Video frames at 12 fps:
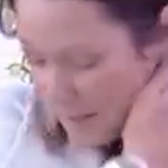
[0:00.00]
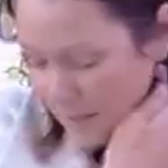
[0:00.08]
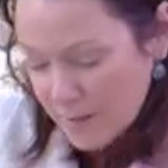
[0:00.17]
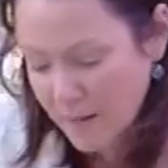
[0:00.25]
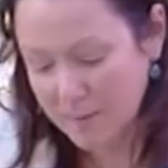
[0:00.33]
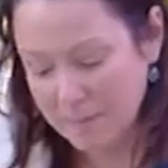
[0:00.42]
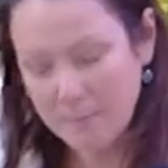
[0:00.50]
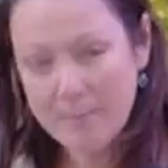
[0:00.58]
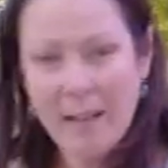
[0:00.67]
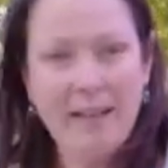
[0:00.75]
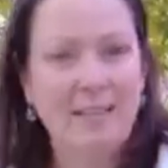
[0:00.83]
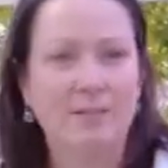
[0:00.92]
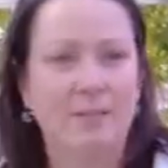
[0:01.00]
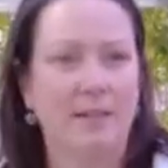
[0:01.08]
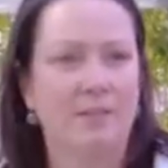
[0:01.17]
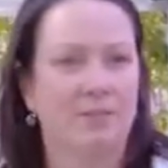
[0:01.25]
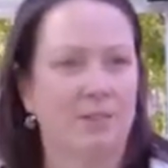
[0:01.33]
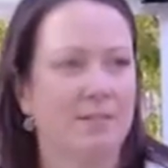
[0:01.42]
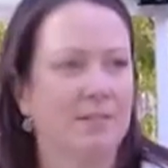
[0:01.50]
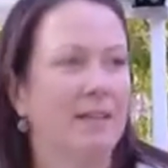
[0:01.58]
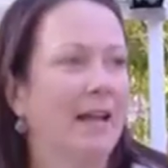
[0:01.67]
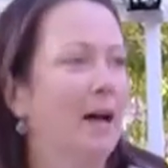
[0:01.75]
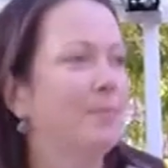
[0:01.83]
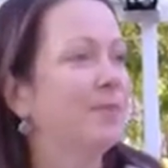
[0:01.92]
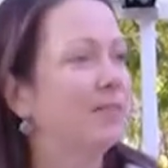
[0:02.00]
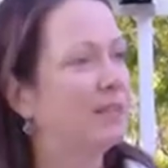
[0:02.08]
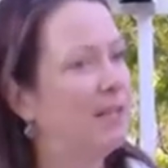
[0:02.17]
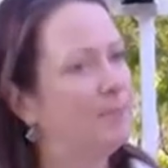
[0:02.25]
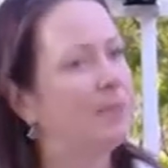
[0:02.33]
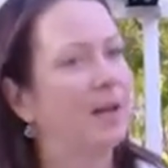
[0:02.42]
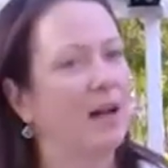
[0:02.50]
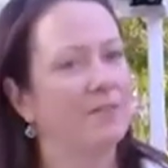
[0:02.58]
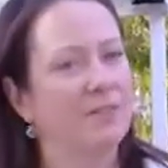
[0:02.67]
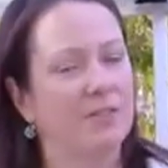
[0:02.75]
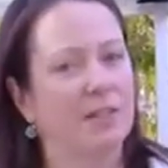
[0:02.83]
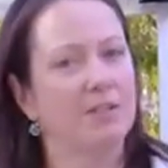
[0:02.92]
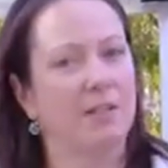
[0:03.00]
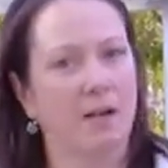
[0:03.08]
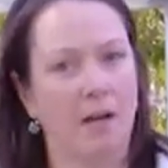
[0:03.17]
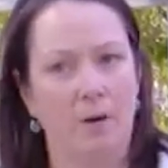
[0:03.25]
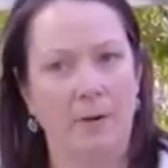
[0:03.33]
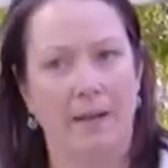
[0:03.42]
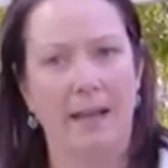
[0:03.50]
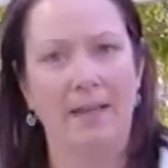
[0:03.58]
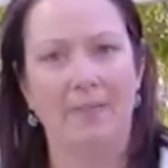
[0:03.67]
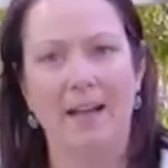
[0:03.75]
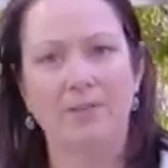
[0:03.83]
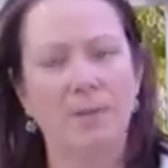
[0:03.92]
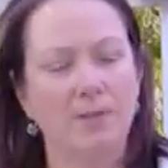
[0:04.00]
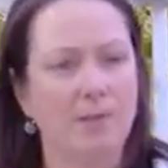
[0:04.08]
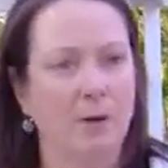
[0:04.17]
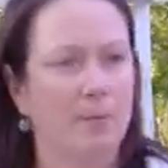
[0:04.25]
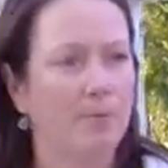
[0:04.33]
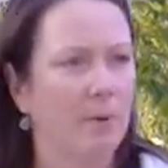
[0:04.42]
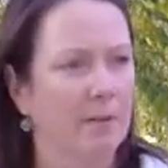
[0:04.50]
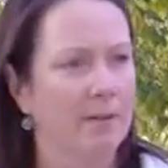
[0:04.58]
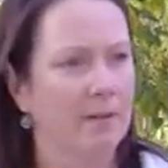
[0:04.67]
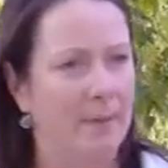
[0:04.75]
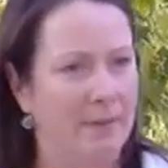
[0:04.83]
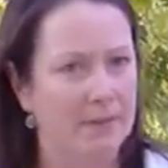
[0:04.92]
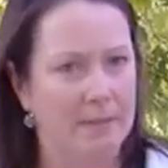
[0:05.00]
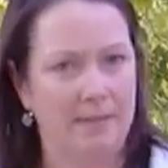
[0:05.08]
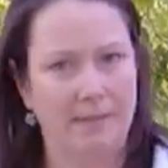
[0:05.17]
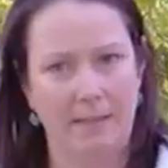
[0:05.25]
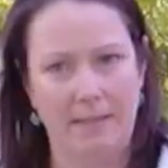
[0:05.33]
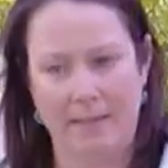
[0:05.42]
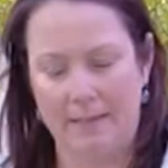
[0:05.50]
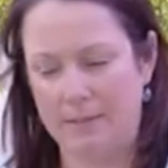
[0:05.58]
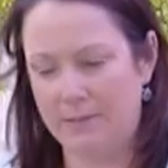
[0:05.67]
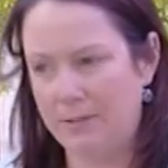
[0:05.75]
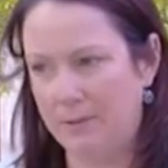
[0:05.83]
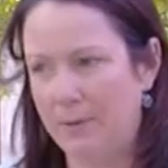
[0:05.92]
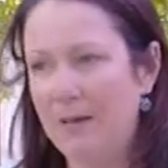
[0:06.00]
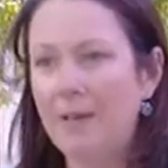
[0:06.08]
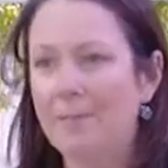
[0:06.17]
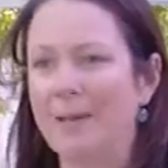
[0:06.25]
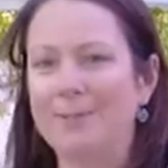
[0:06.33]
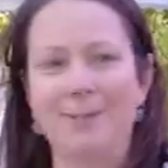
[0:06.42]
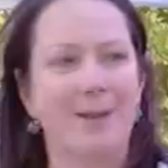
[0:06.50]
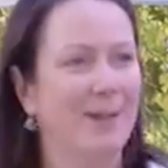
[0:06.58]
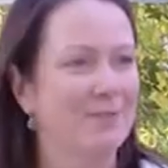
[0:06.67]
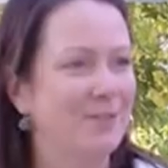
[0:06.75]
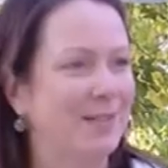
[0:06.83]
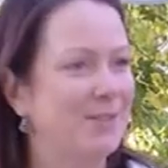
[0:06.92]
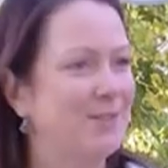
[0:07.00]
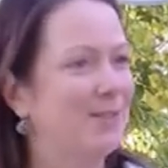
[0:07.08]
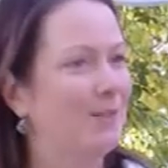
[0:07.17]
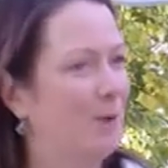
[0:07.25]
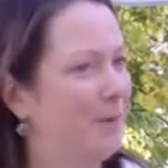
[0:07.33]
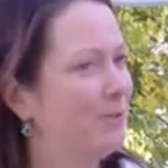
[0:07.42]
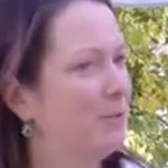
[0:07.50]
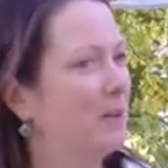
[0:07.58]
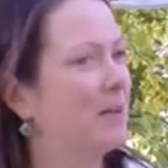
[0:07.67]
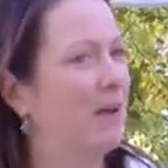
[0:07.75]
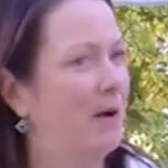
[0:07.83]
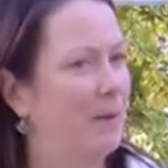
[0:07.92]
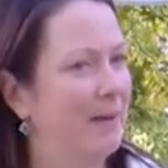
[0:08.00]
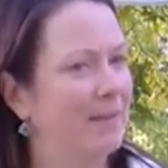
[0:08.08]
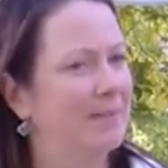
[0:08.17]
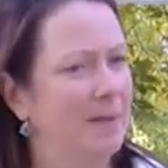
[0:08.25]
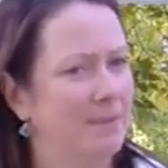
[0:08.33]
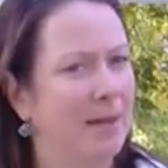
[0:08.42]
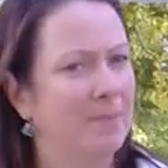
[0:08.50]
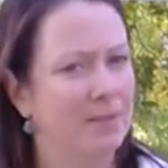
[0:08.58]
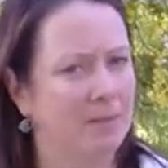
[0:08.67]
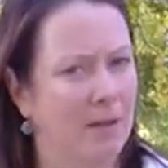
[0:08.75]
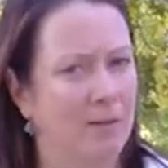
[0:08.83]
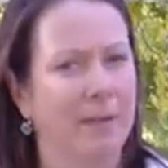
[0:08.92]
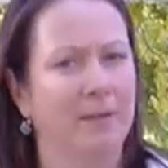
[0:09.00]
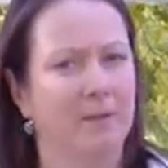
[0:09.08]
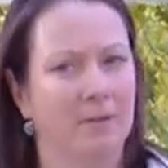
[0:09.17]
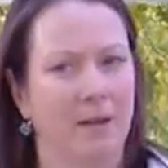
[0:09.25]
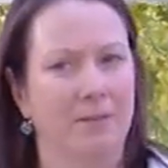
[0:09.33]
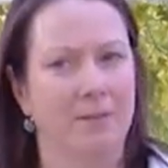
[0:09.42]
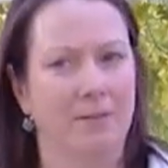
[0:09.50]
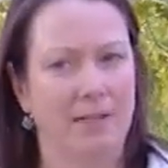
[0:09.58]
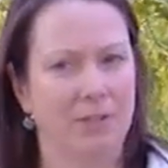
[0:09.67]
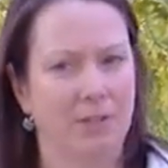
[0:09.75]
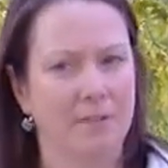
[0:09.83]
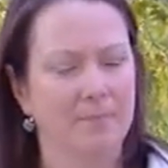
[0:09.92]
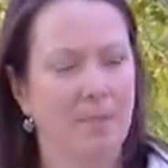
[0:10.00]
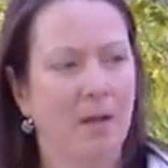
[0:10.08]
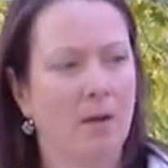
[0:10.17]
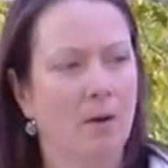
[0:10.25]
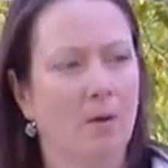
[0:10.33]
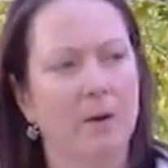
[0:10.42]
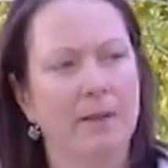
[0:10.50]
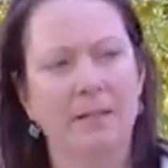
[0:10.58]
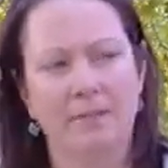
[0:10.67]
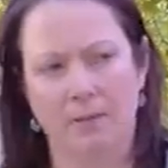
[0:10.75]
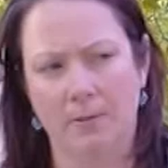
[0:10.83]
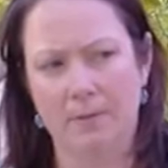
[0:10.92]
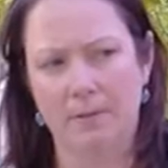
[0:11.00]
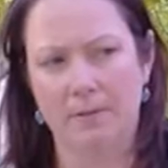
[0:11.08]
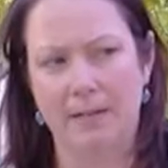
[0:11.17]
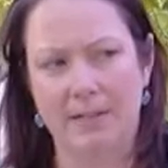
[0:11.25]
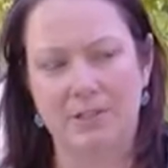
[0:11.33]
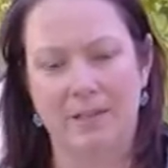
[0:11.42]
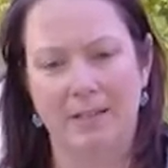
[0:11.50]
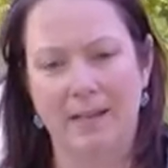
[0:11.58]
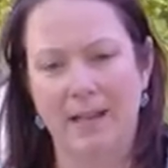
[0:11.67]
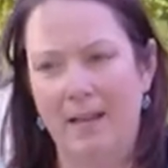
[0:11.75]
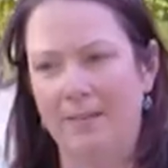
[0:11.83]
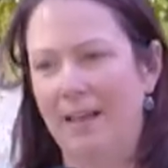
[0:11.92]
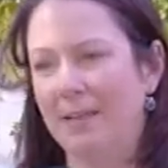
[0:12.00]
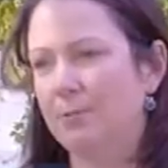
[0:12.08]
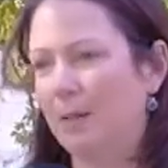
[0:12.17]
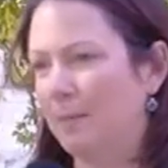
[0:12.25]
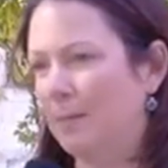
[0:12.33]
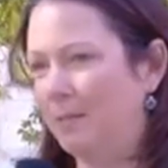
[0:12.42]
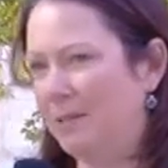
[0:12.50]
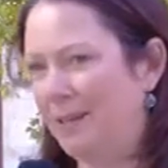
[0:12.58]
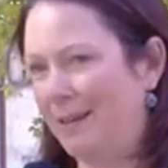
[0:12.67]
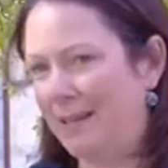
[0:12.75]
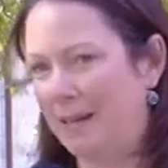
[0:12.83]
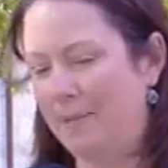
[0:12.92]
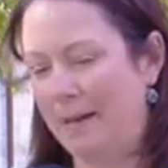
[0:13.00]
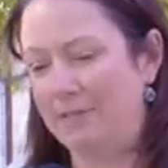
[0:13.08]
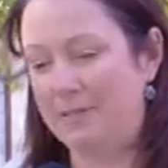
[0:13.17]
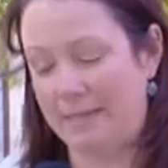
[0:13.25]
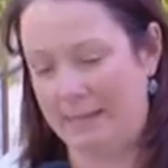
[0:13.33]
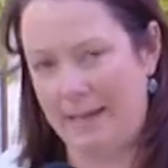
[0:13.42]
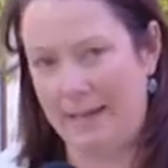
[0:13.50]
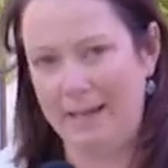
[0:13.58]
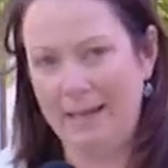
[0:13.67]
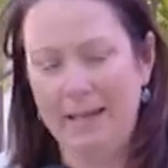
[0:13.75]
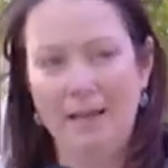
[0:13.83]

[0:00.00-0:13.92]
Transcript: No, it's just, it helps us keep the conversation going, and that's what's so important about 1692, because the conversation is always sort of going, and sometimes it's going in the wrong direction or in its own direction, and that's what I'm going to be talking about today.